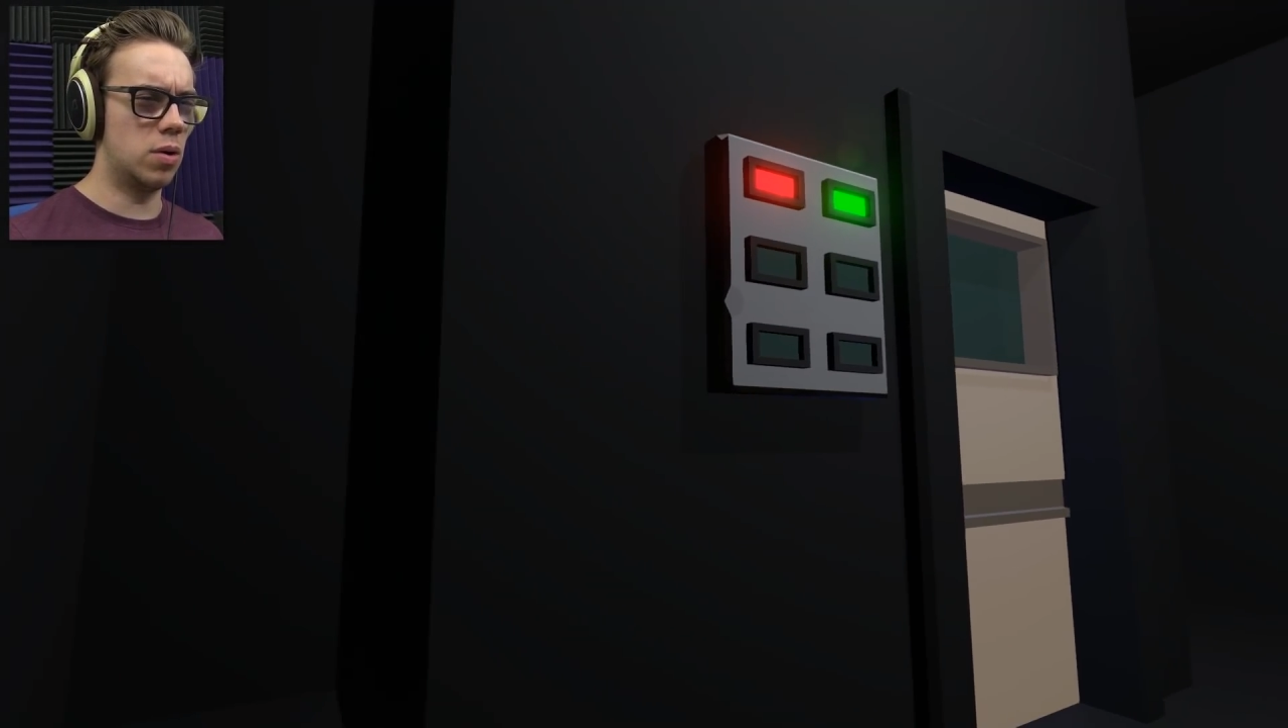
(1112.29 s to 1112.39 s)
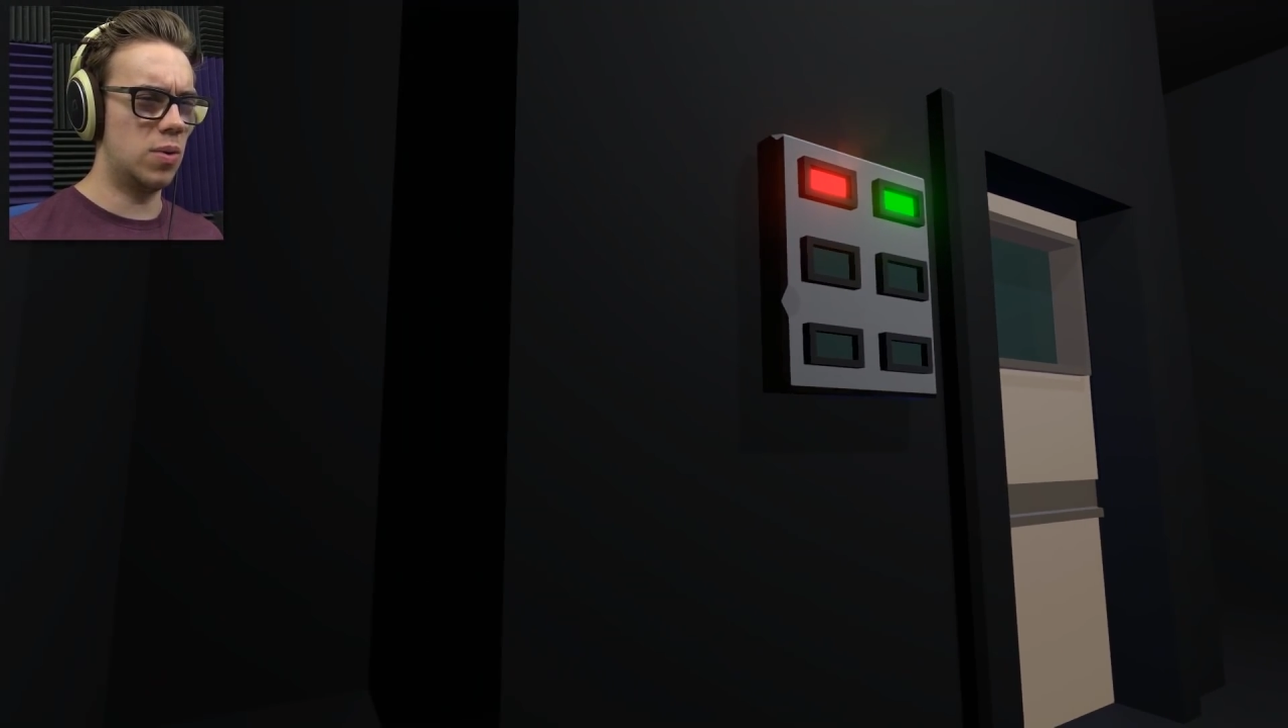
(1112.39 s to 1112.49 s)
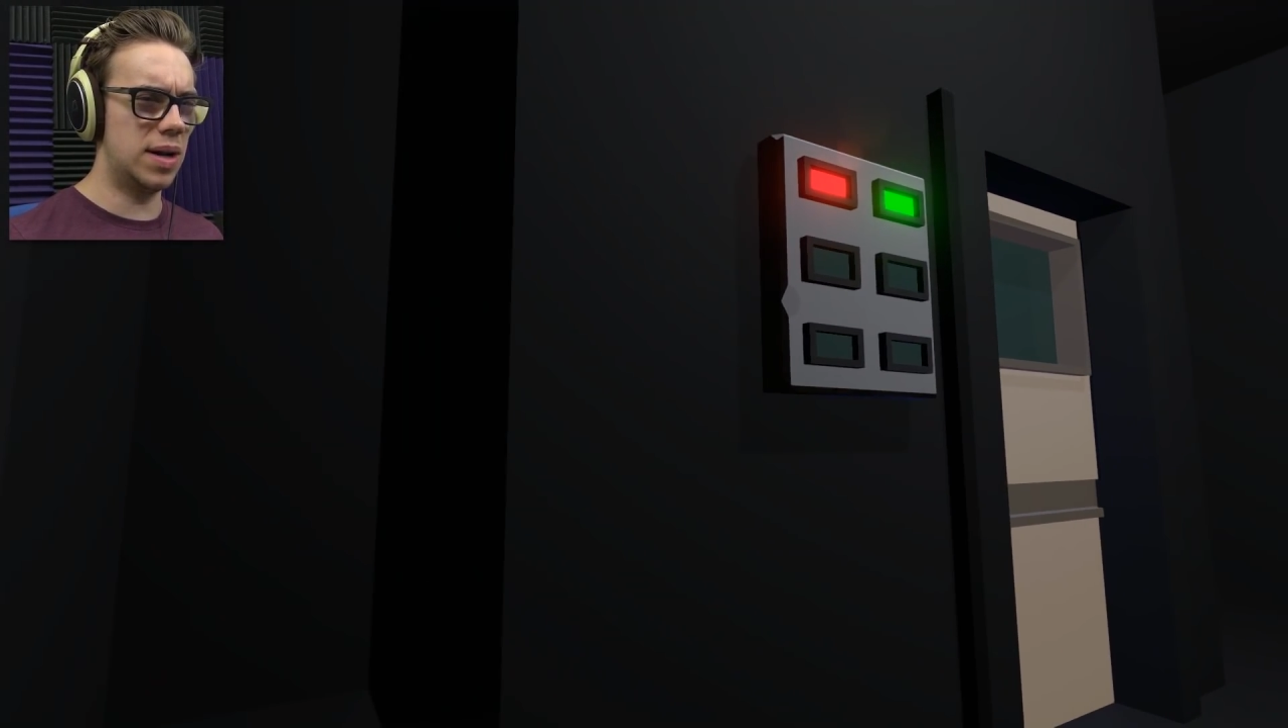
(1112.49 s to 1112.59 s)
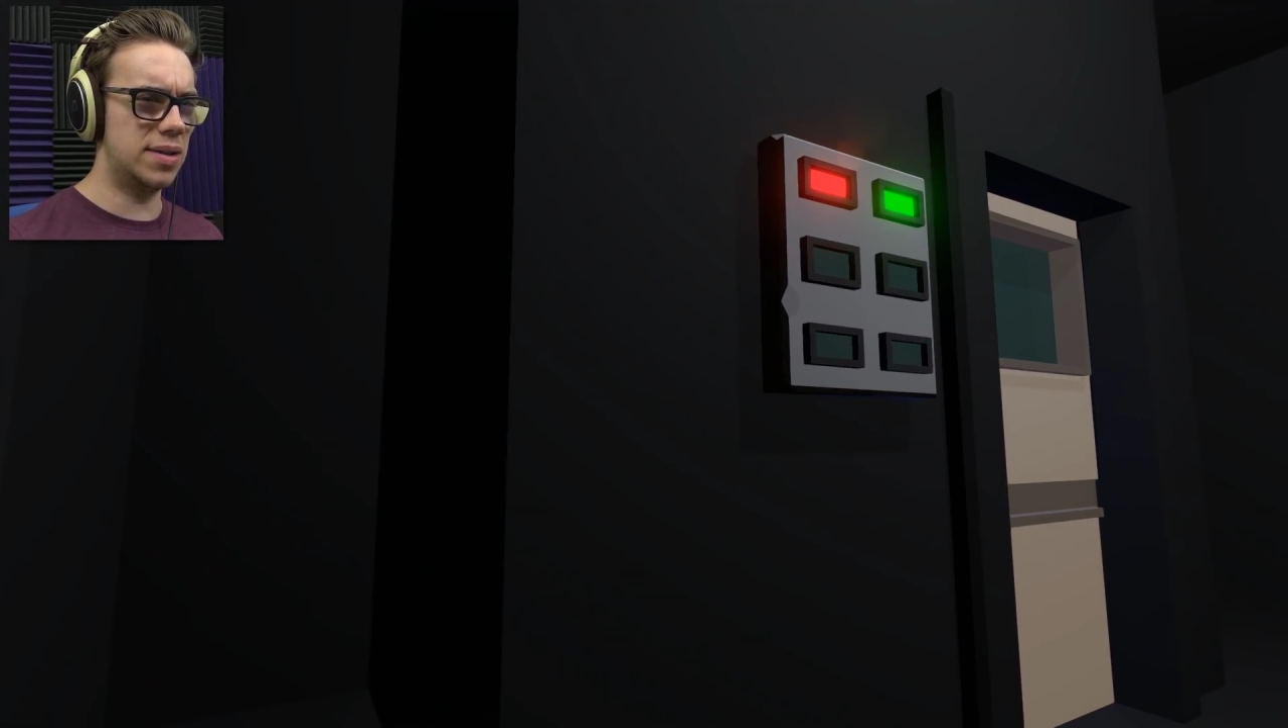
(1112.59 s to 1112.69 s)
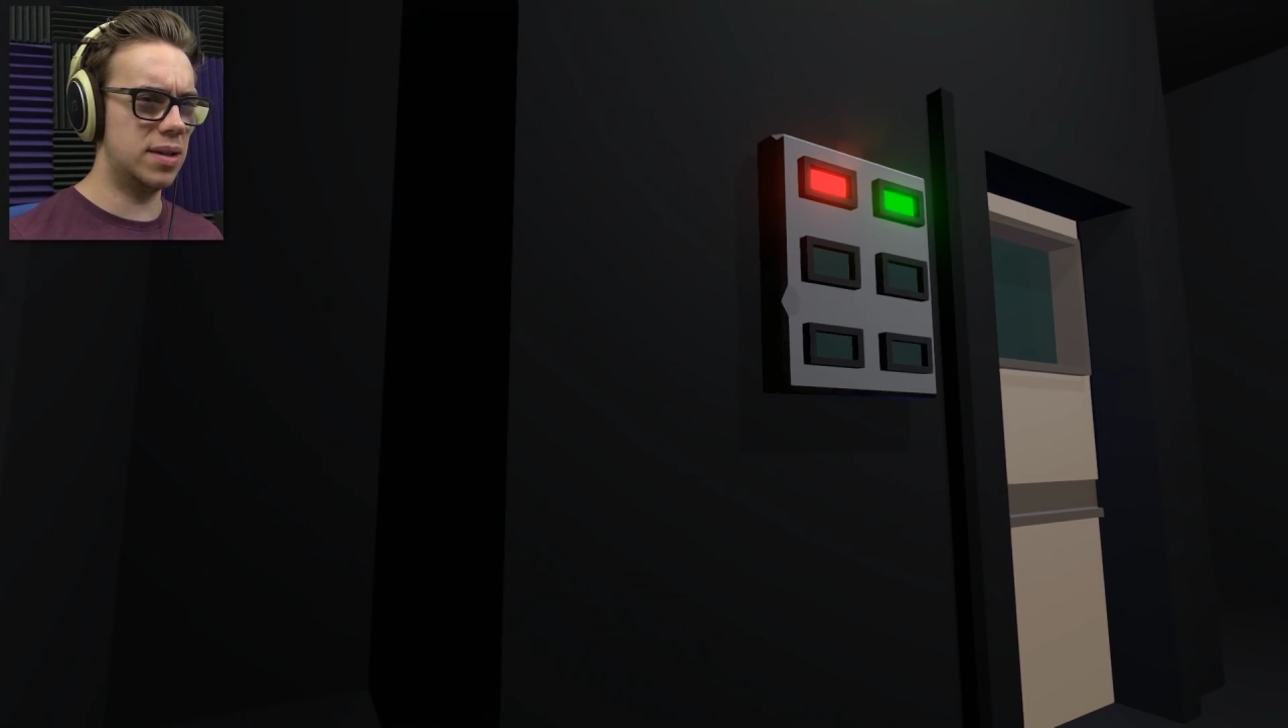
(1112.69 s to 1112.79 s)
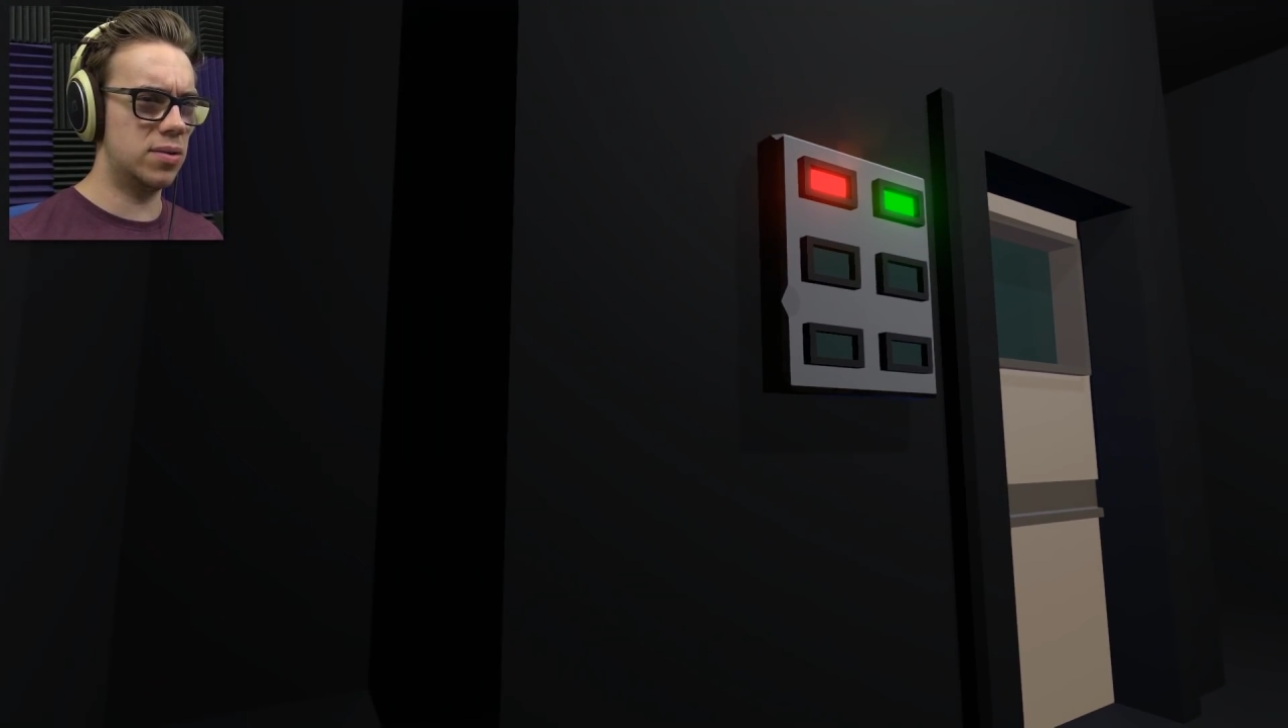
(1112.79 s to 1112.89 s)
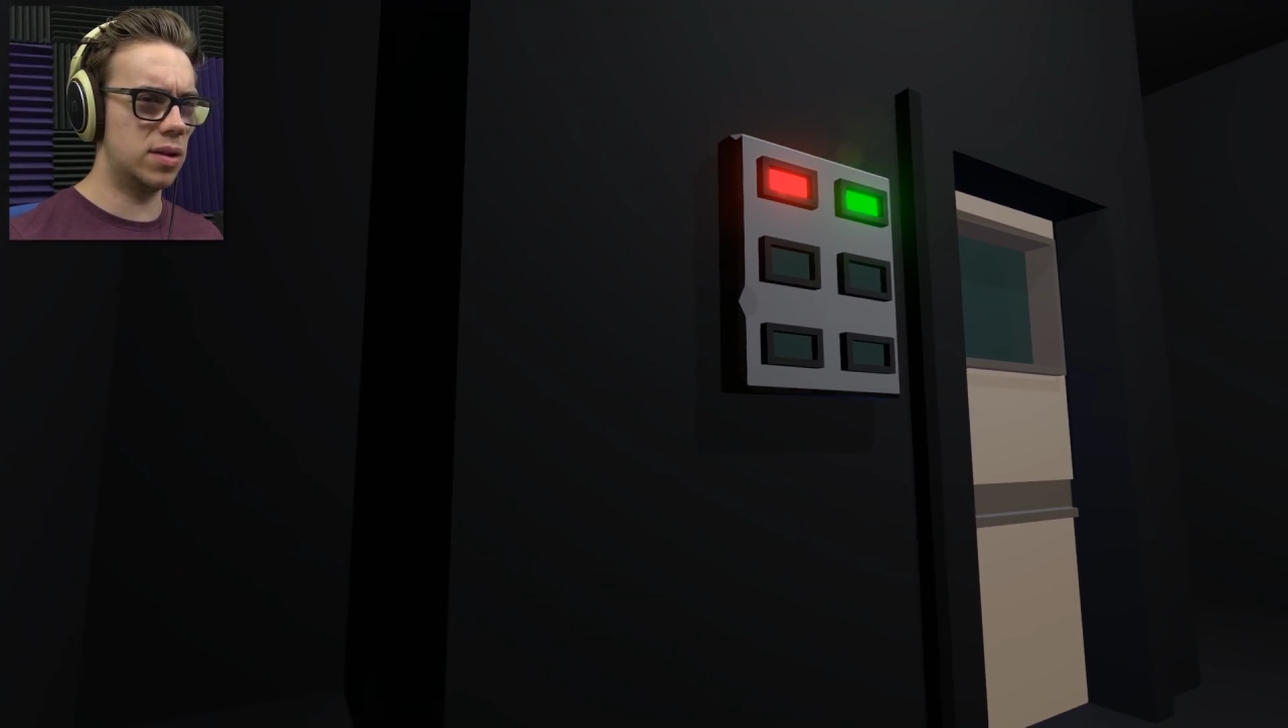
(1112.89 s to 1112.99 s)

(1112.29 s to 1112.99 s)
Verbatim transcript: Why is this